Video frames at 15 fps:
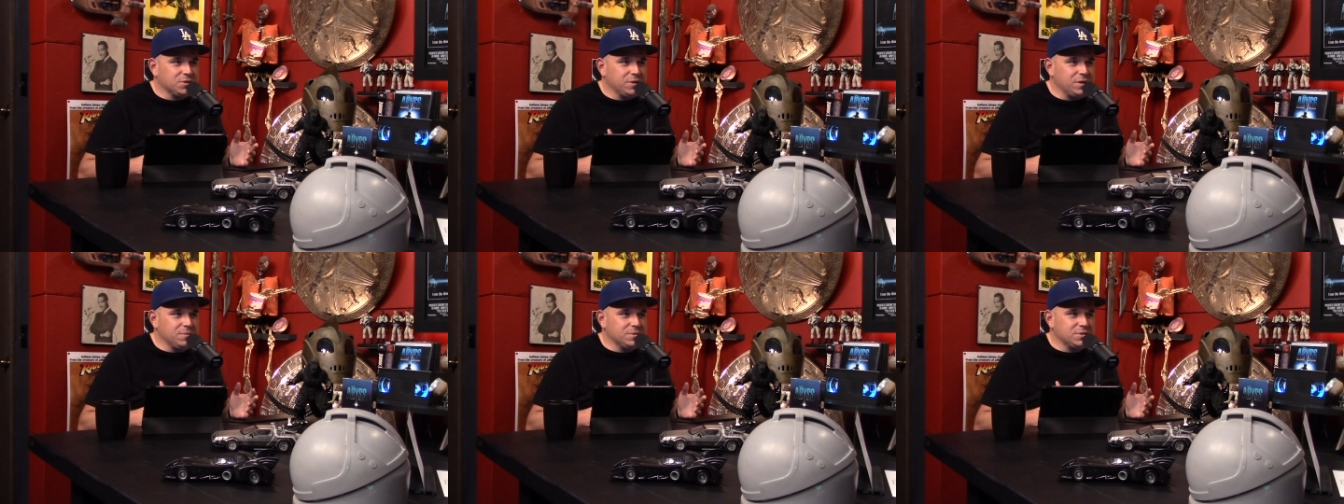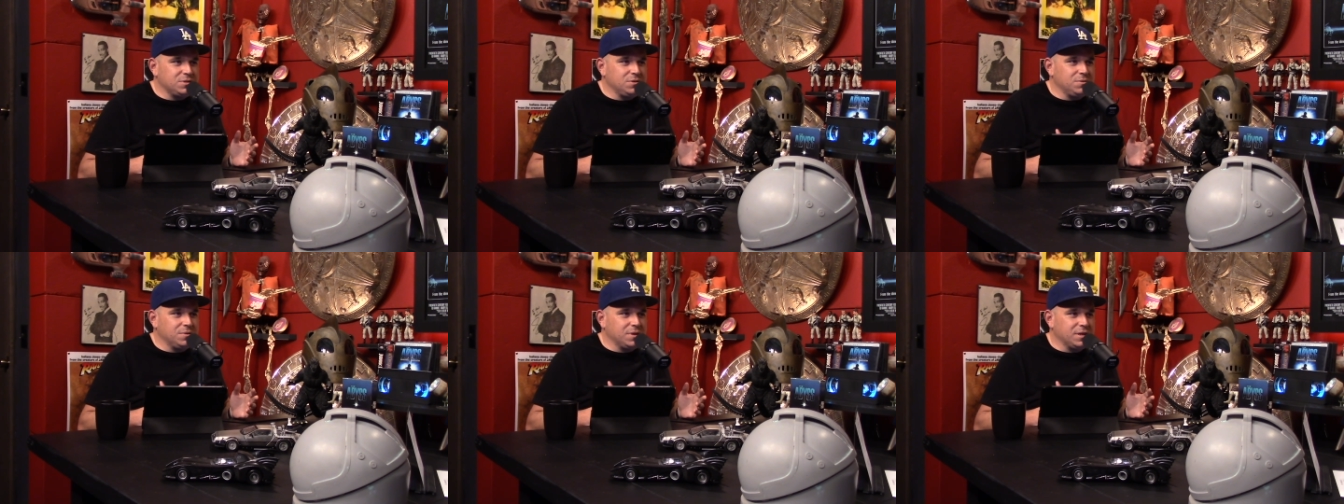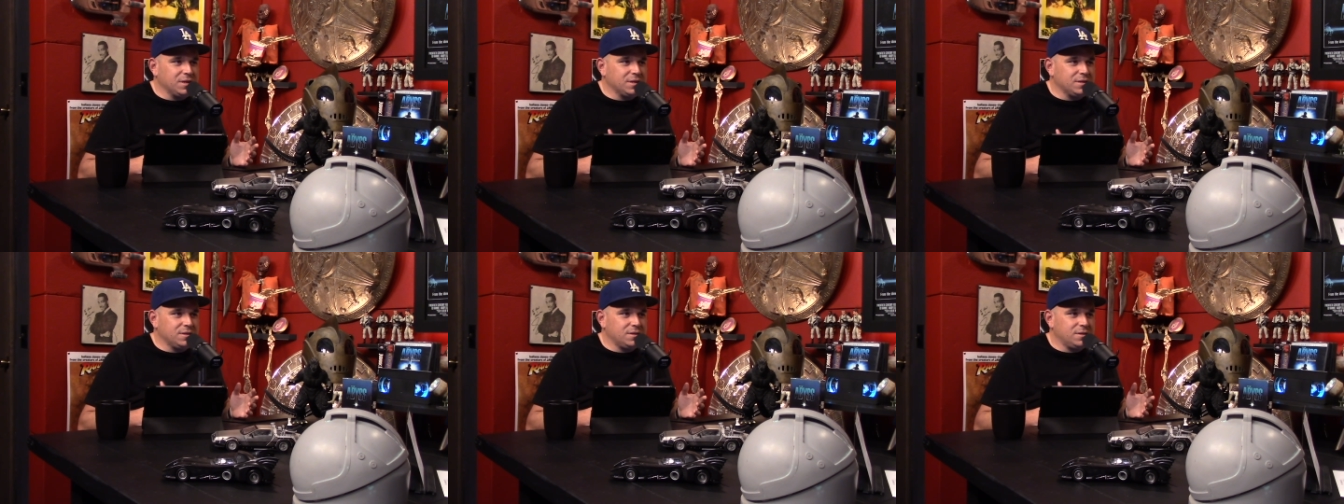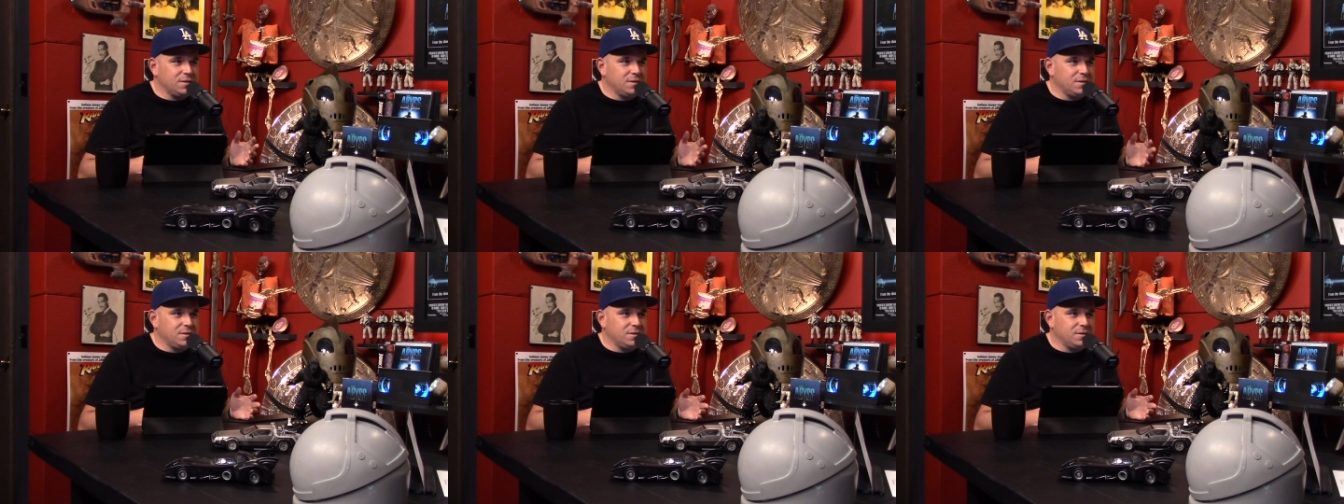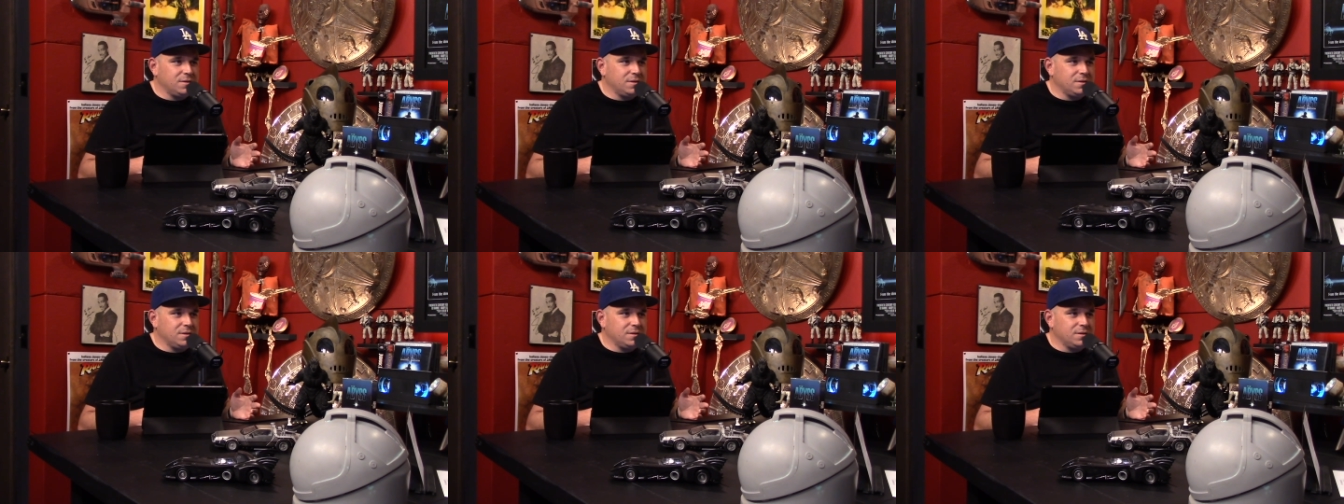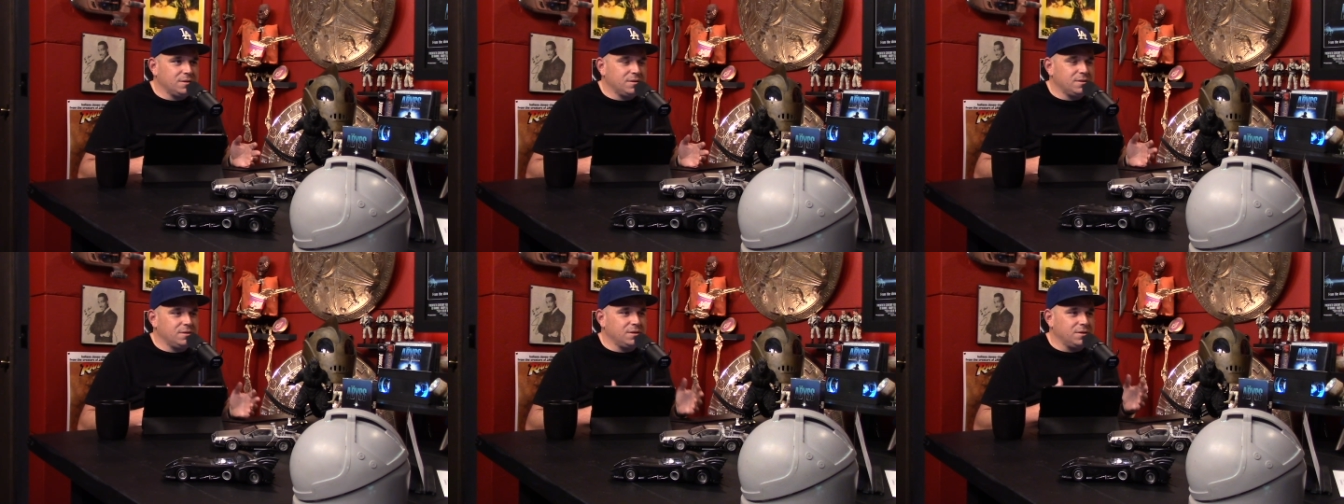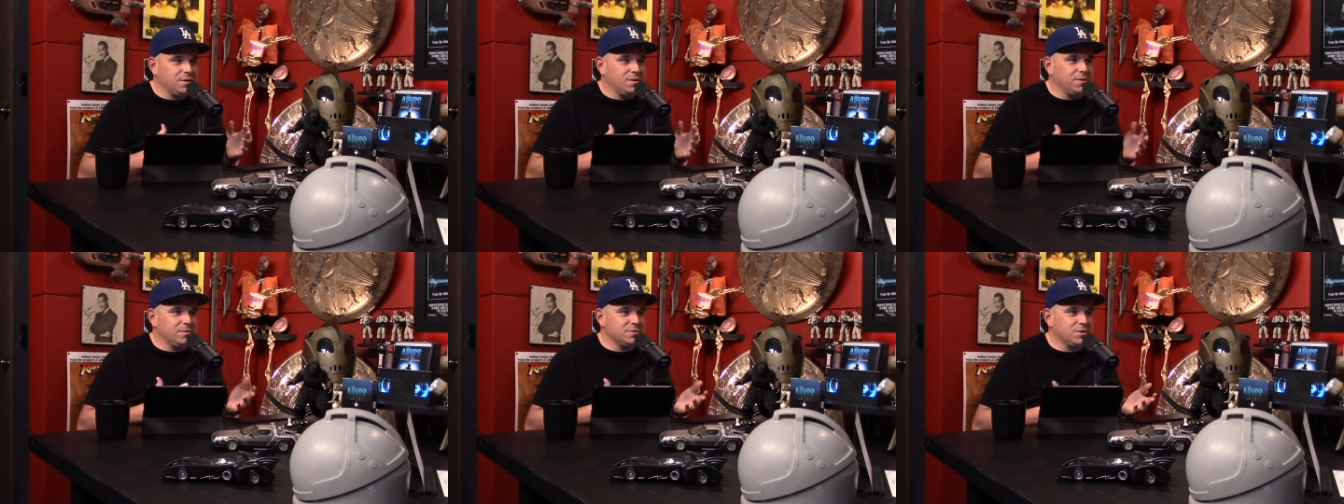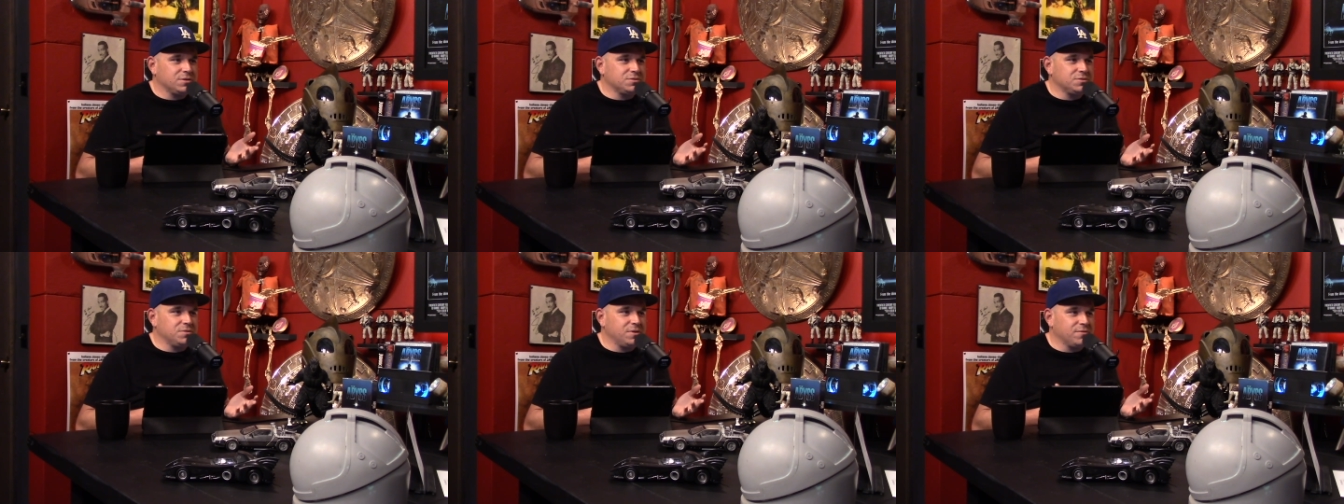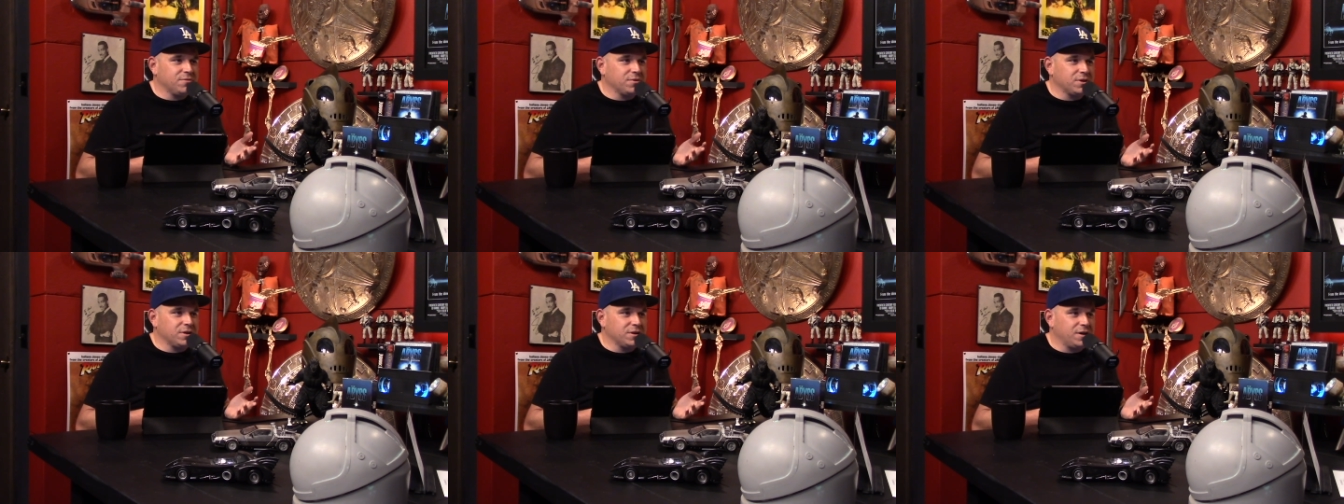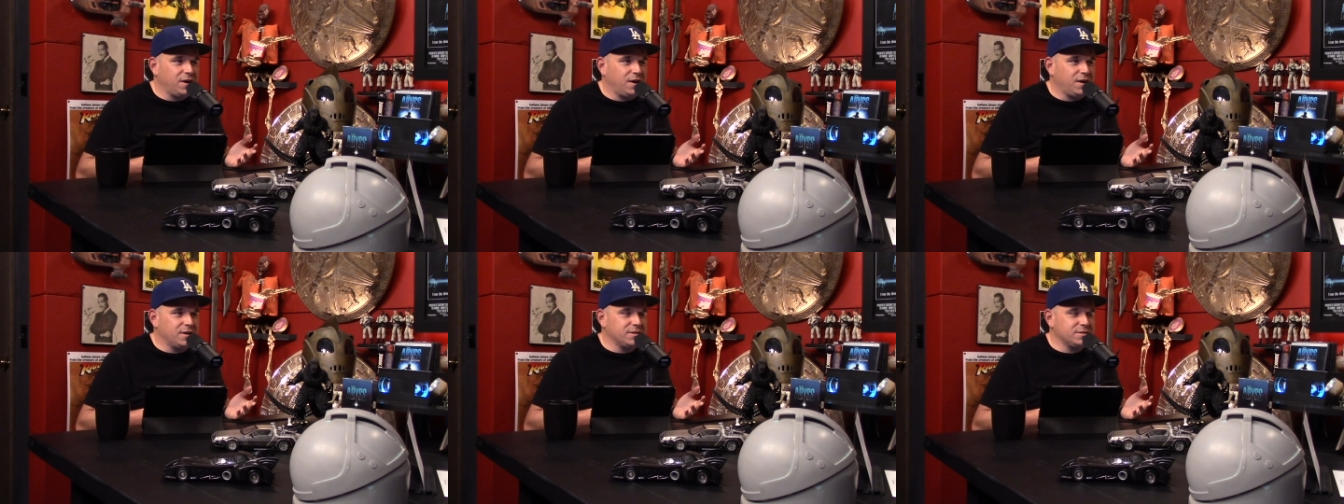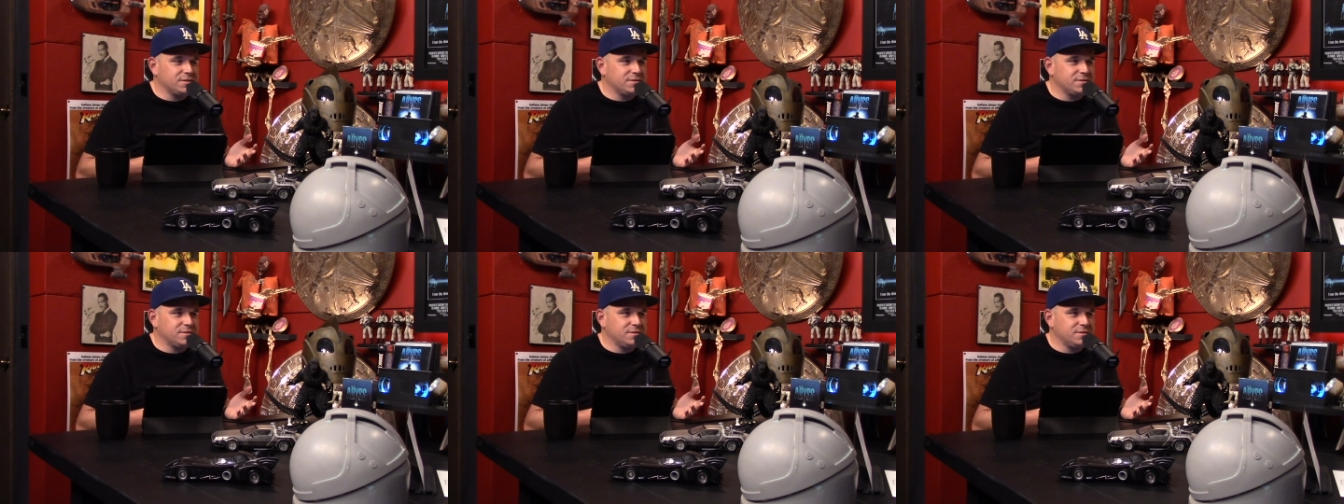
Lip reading: he was doing it. You know, he was also doing it for a good cause.